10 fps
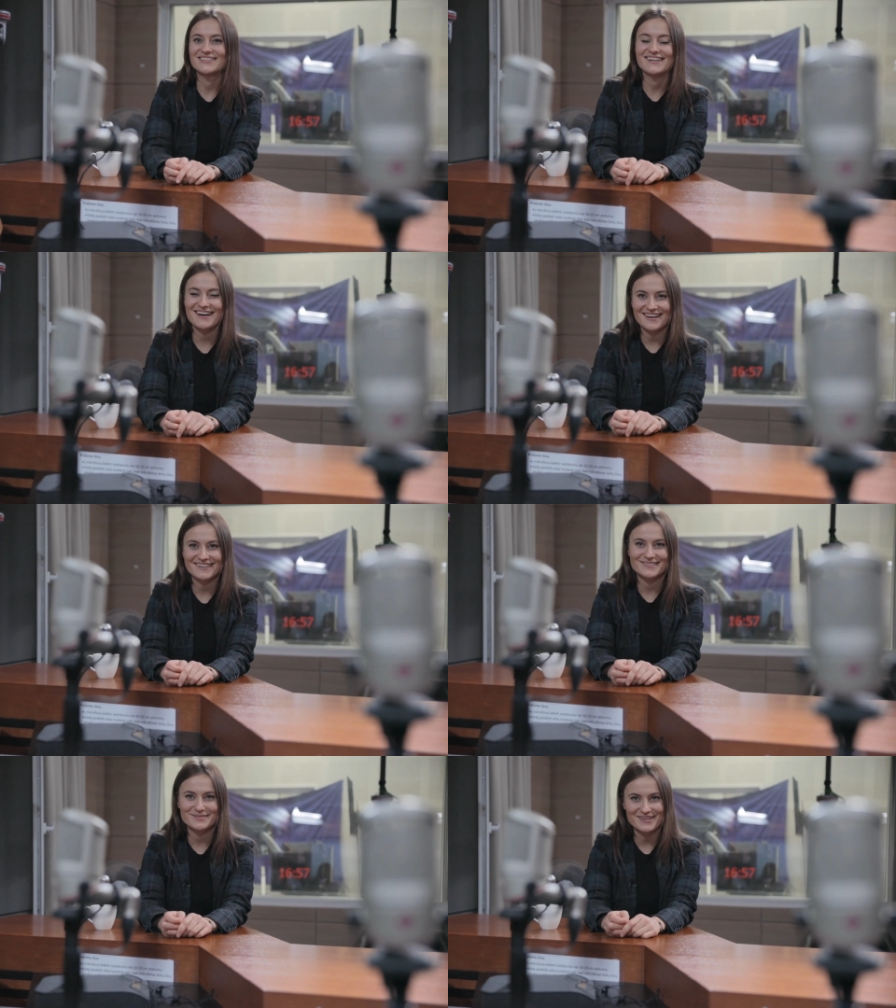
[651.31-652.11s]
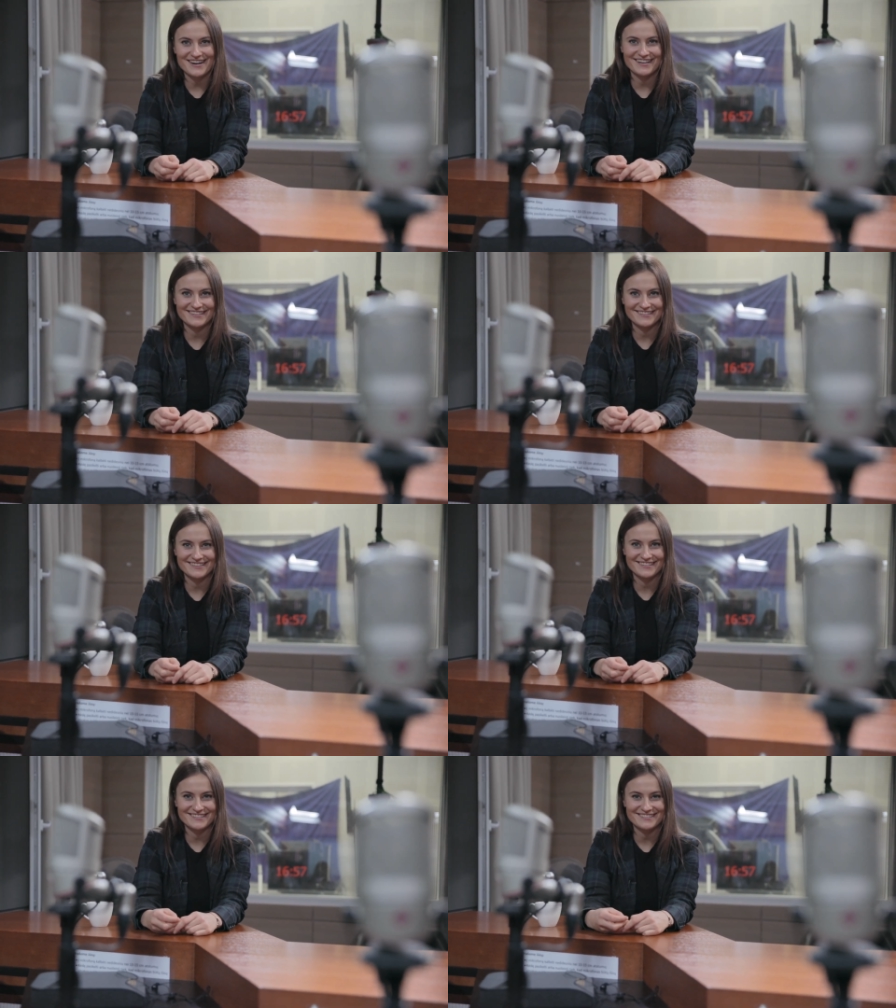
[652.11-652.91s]
the guy who's behind
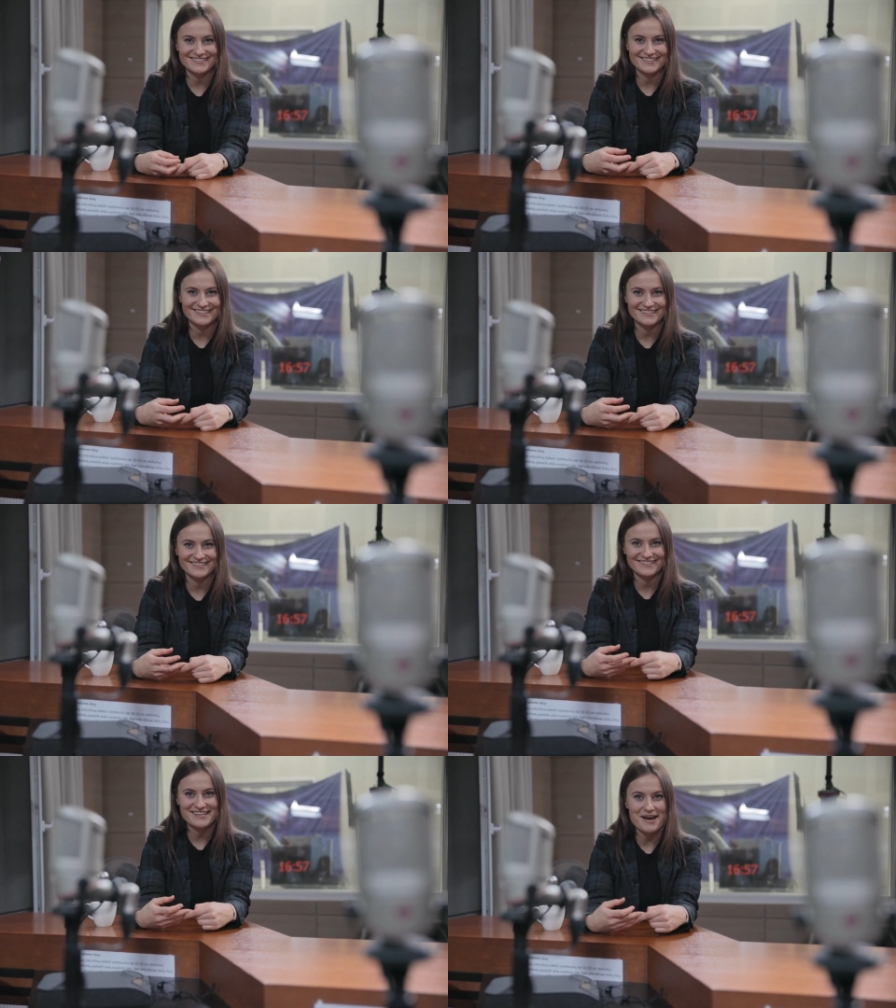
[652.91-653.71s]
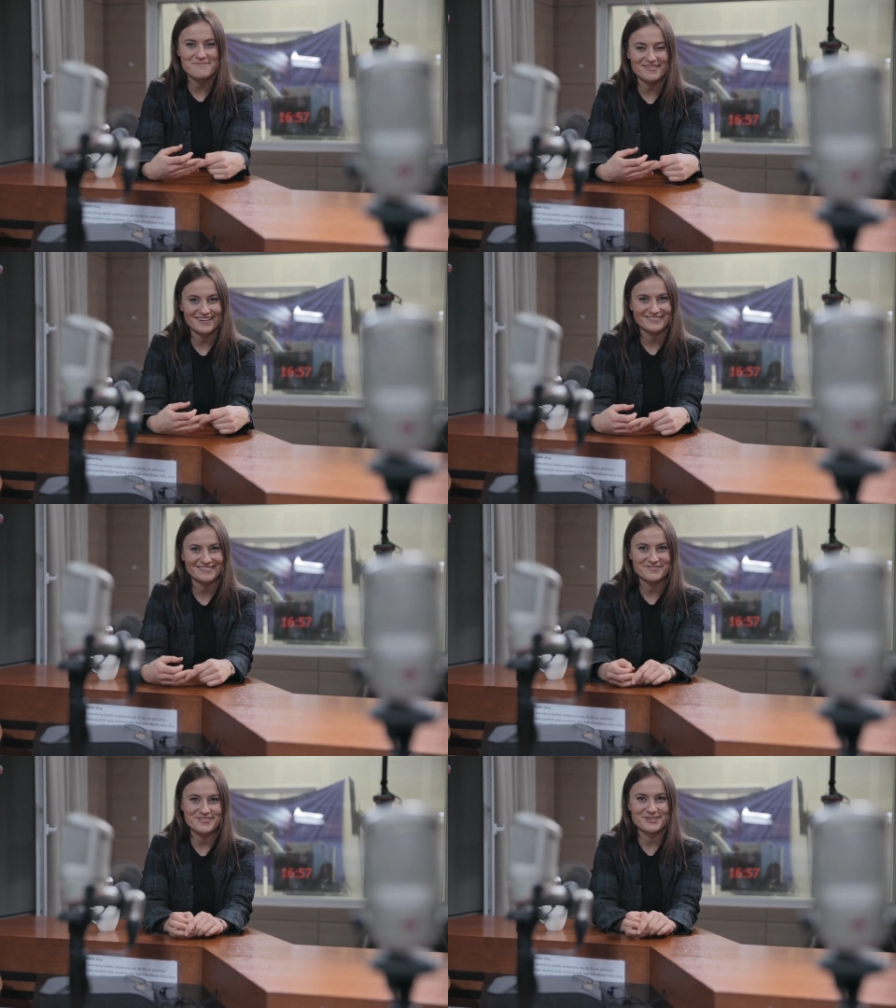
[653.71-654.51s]
this camera
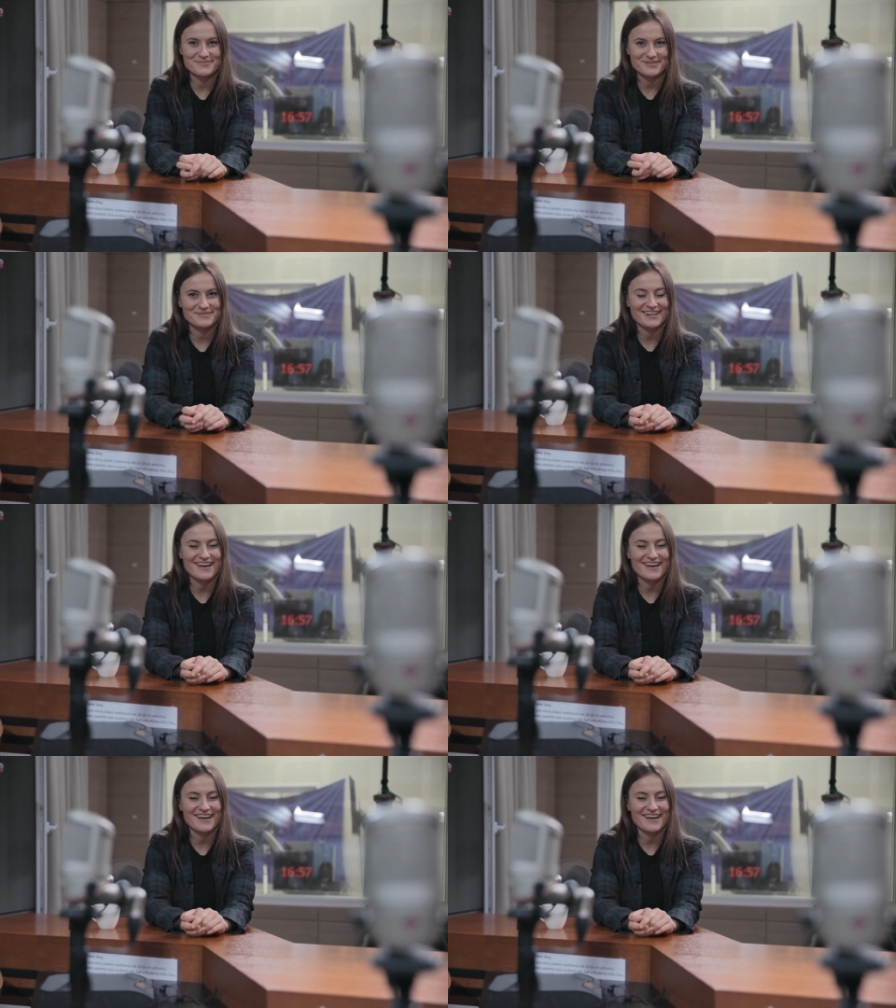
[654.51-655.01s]
filming me